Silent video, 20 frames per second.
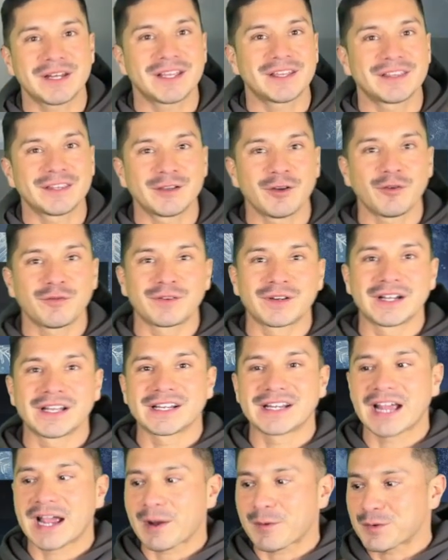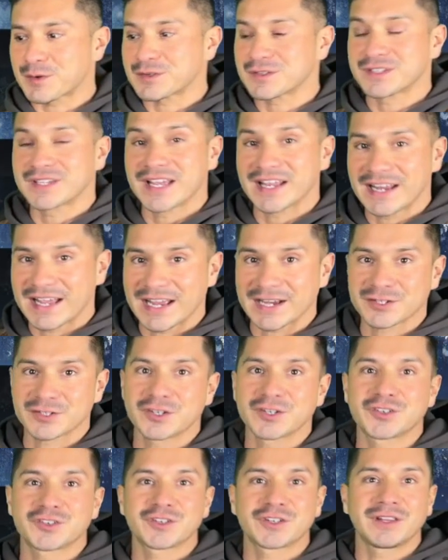in the overnight hours, that
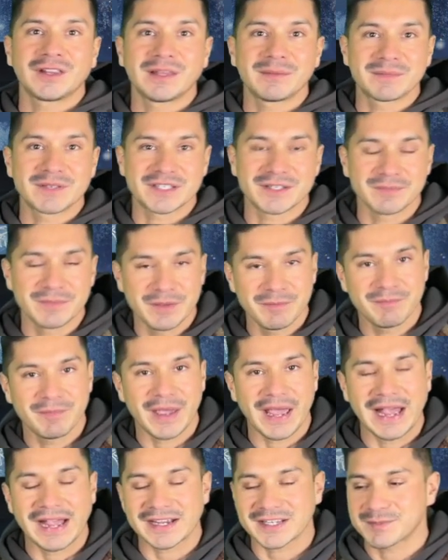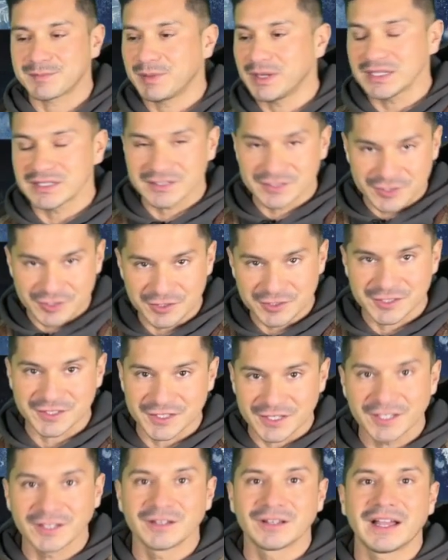actually should limit some impacts, but should
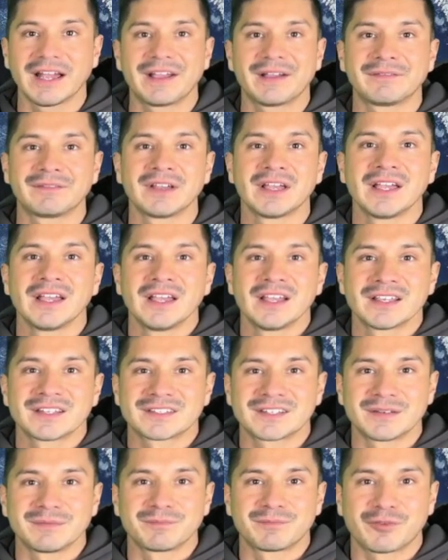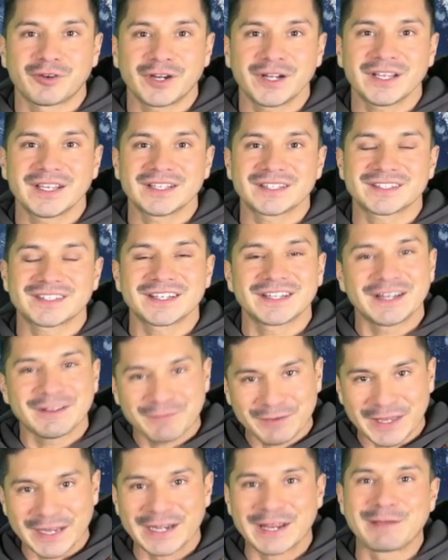still have some pretty
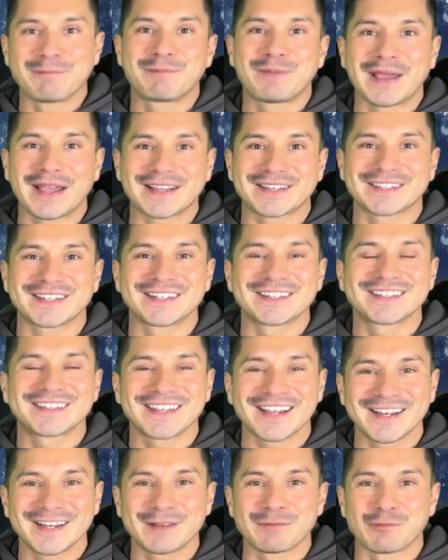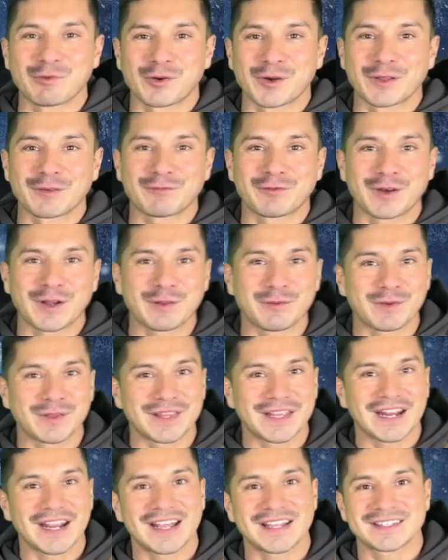significant impacts on Sunday morning for
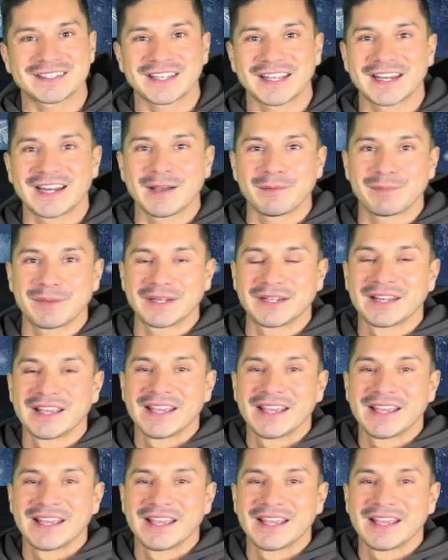anyone that has to get up and